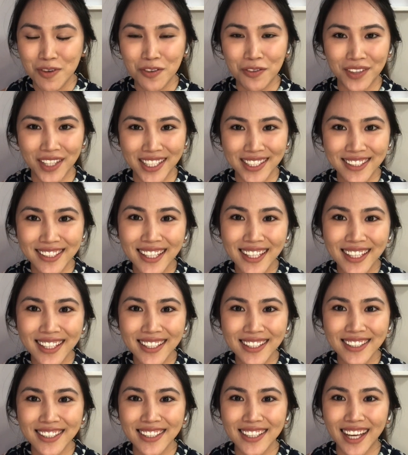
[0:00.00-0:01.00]

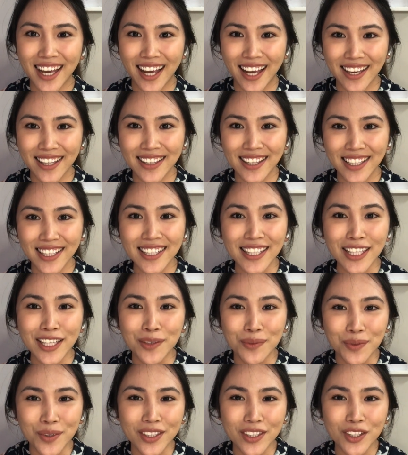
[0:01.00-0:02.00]
fixing, I think he
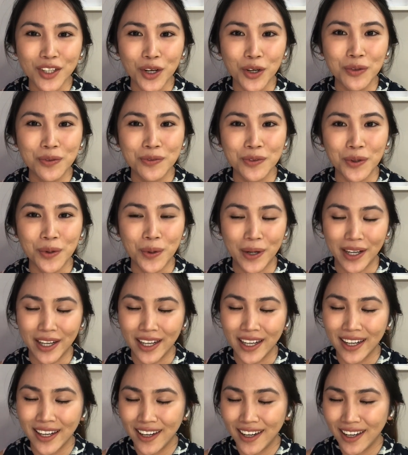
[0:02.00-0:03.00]
would go for